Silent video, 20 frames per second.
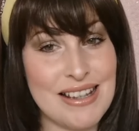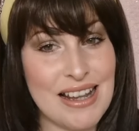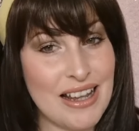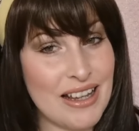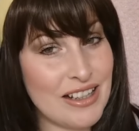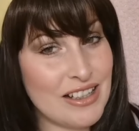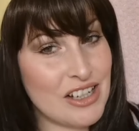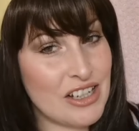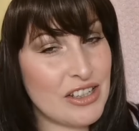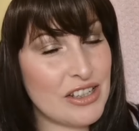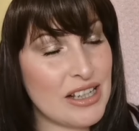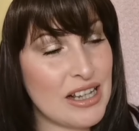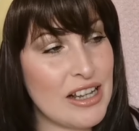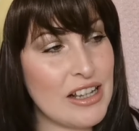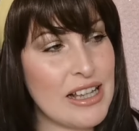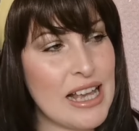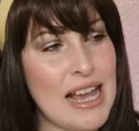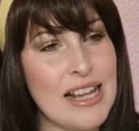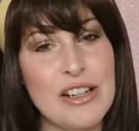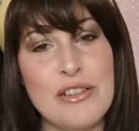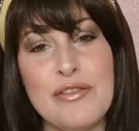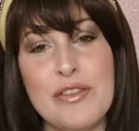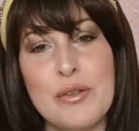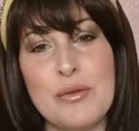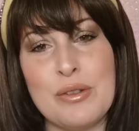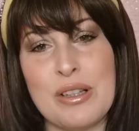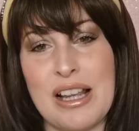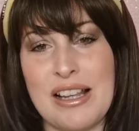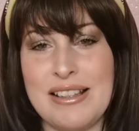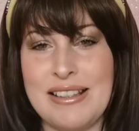It kind of
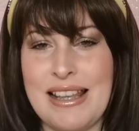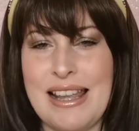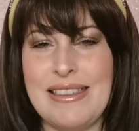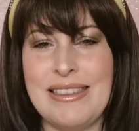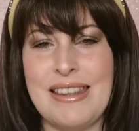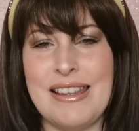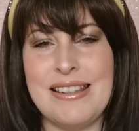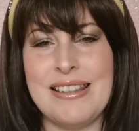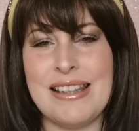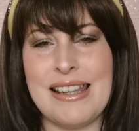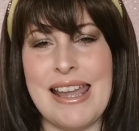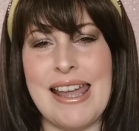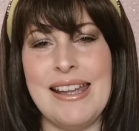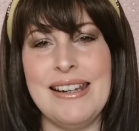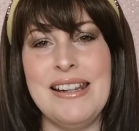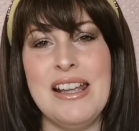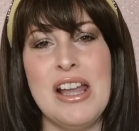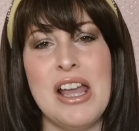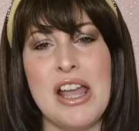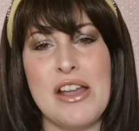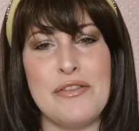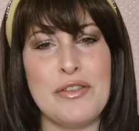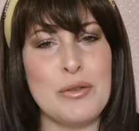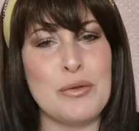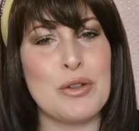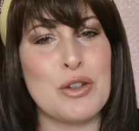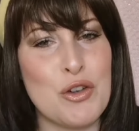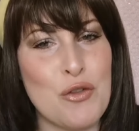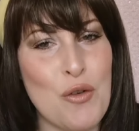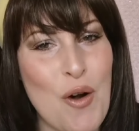feels, I said this again,
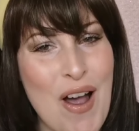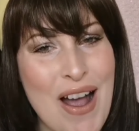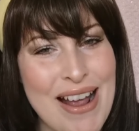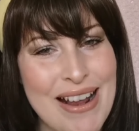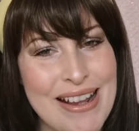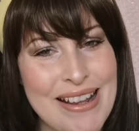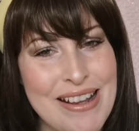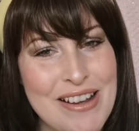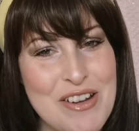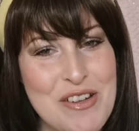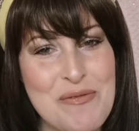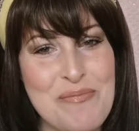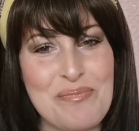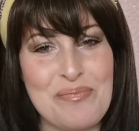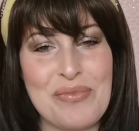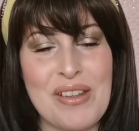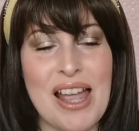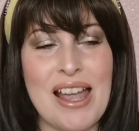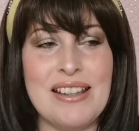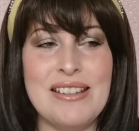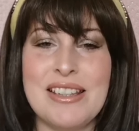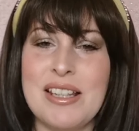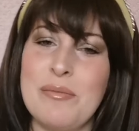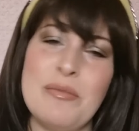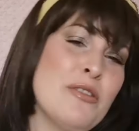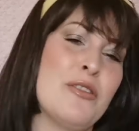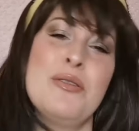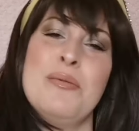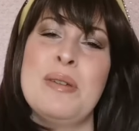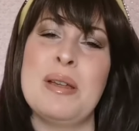feels dry, and some
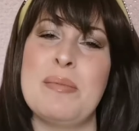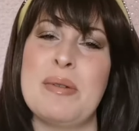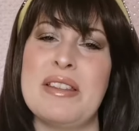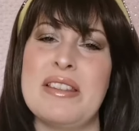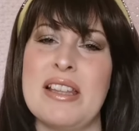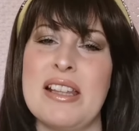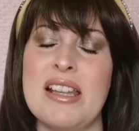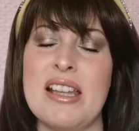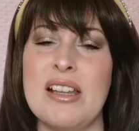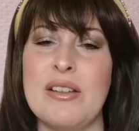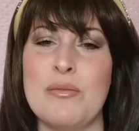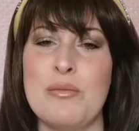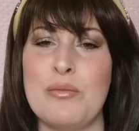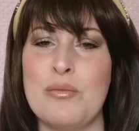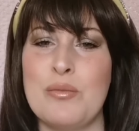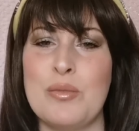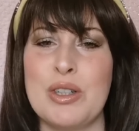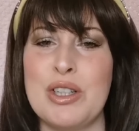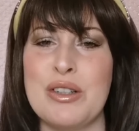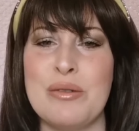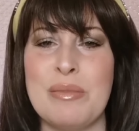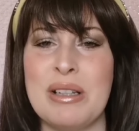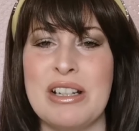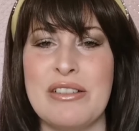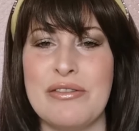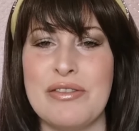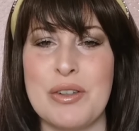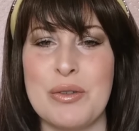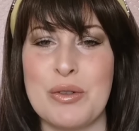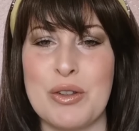of you may be thinking, what do you mean
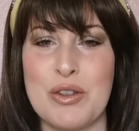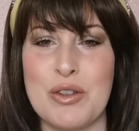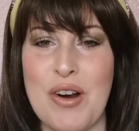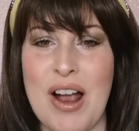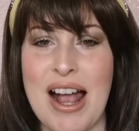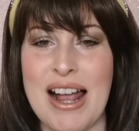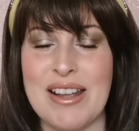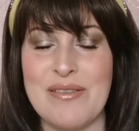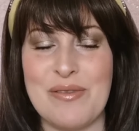it feels dry?